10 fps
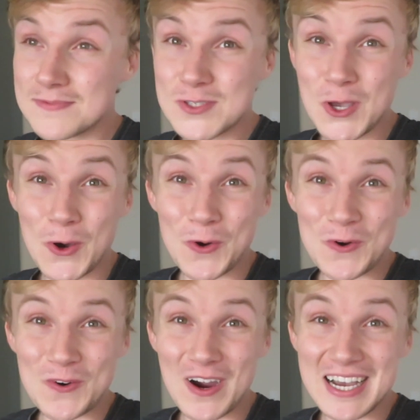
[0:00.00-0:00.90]

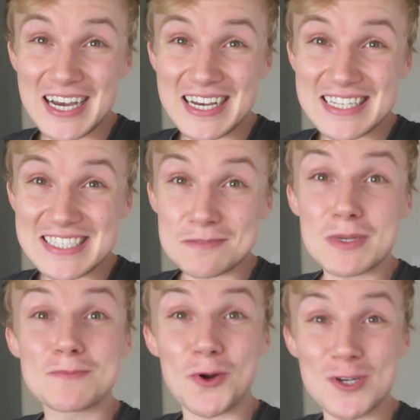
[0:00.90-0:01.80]
So I got some
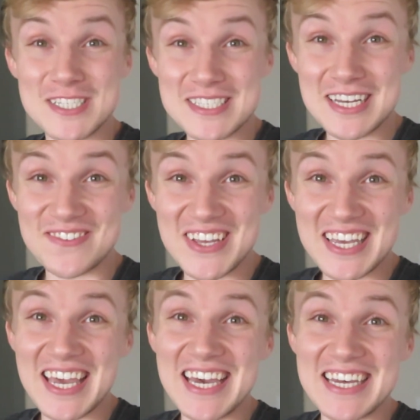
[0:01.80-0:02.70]
big purchases
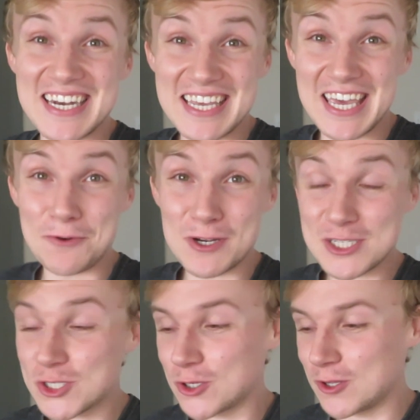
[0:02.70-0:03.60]
coming and I can't wait
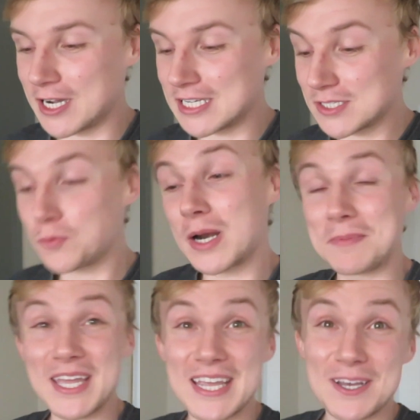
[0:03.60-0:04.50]
to show you guys what
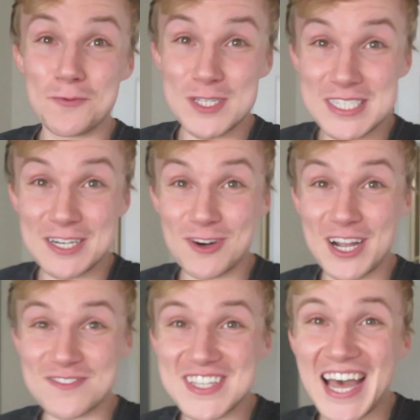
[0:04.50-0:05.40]
I'm getting once it
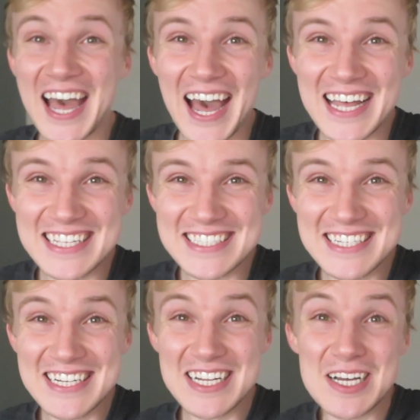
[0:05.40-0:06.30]
arrives. but
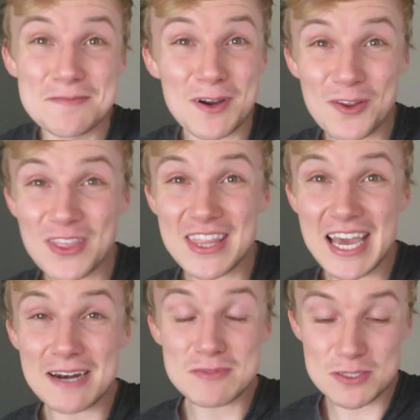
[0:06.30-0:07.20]
other than
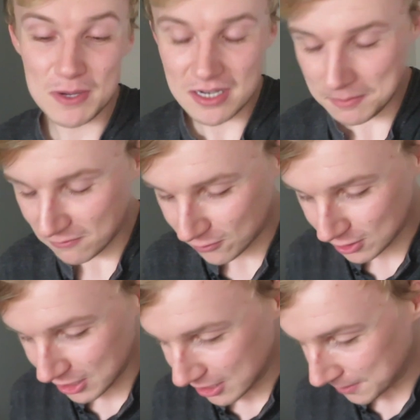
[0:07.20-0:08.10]
that, I'm just waiting on my food
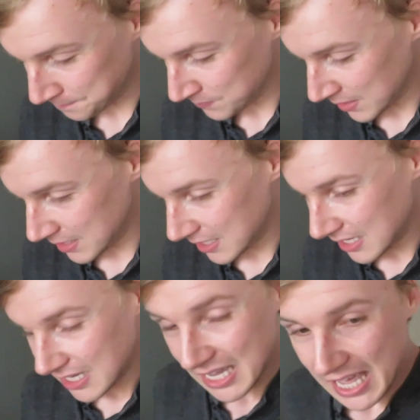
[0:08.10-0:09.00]
to cook
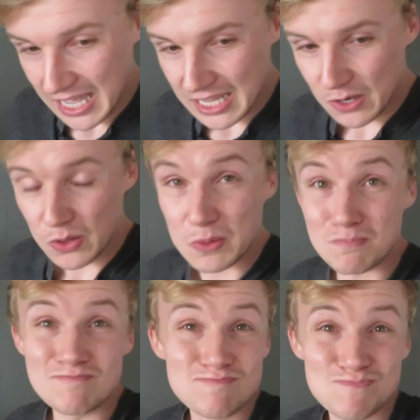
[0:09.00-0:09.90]

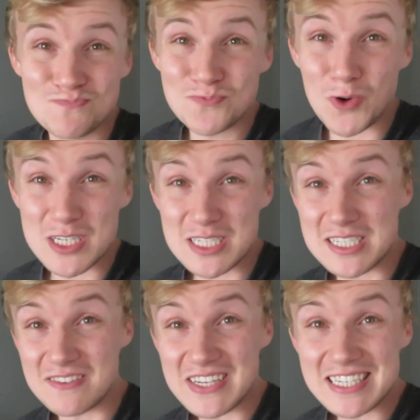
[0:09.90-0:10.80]
and watching
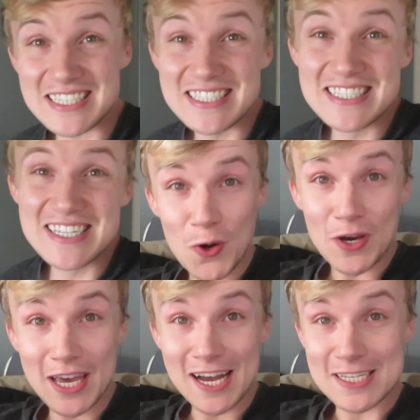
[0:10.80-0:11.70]
TV.
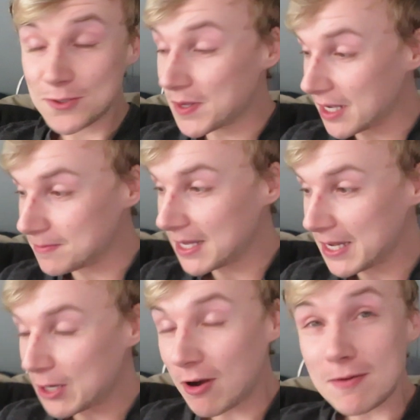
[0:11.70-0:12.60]
Okay guys, quick
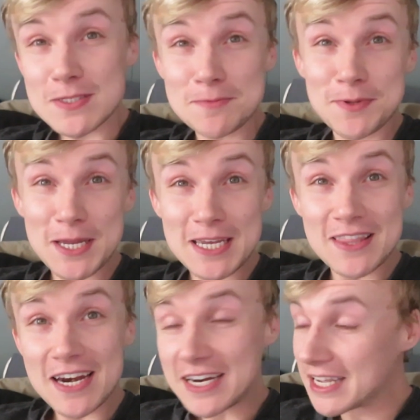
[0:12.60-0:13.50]
update. You know I was
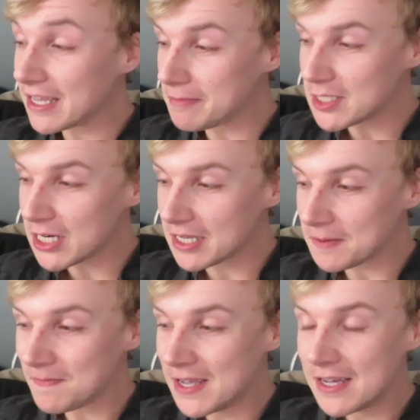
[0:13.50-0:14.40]
complaining that I didn't get my
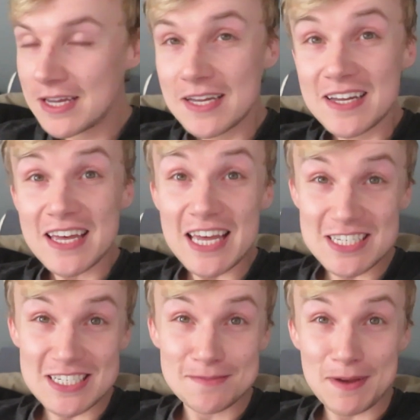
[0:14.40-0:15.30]
check?
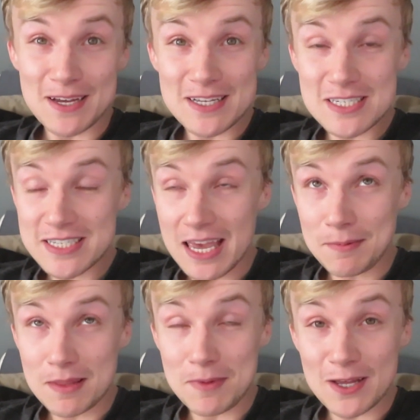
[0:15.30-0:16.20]
It just it just
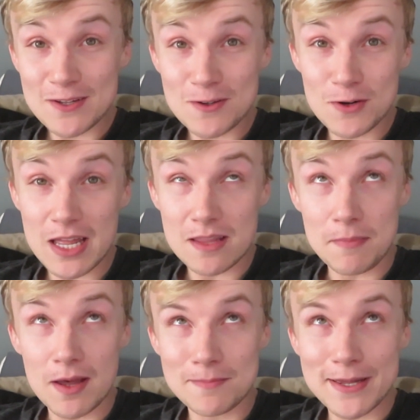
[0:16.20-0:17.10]
came in the mail, or not in the
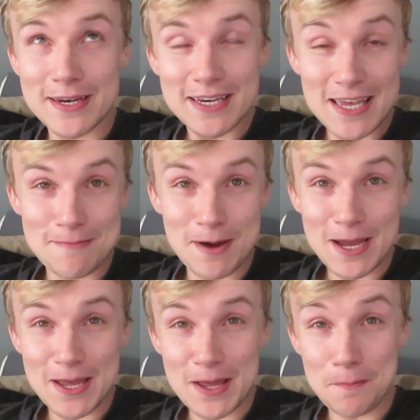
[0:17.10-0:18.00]
mail, but in
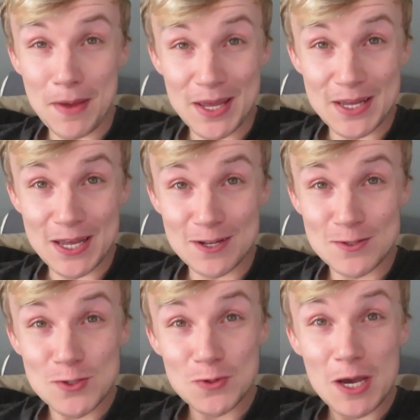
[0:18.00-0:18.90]
my bank
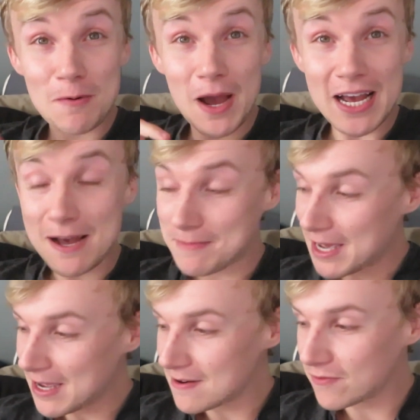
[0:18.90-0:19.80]
account. So now I got
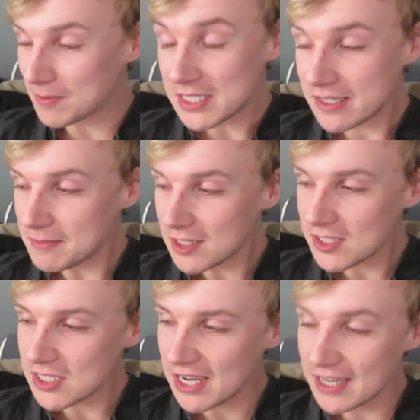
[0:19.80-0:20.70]
paid for my
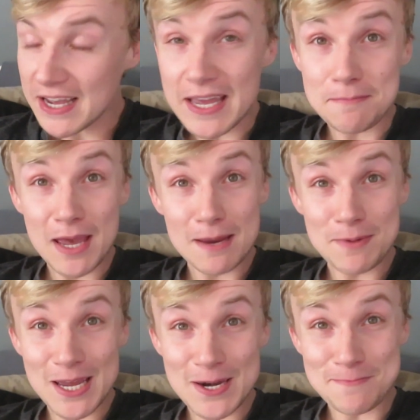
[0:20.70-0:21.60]
stimulus check. I get
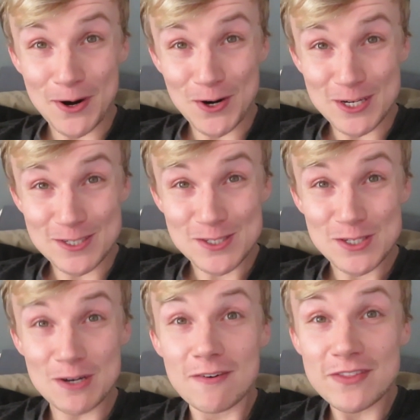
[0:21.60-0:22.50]
paid paid tomorrow,
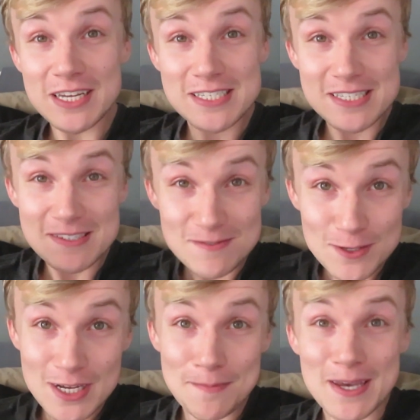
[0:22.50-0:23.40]
so everything's
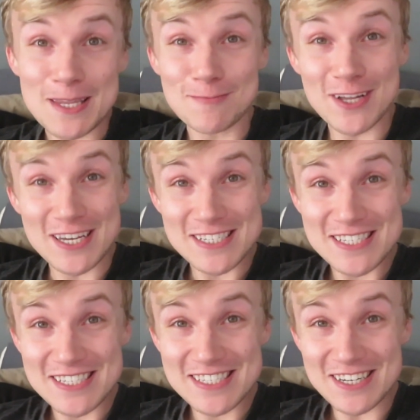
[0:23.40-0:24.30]
coming into place.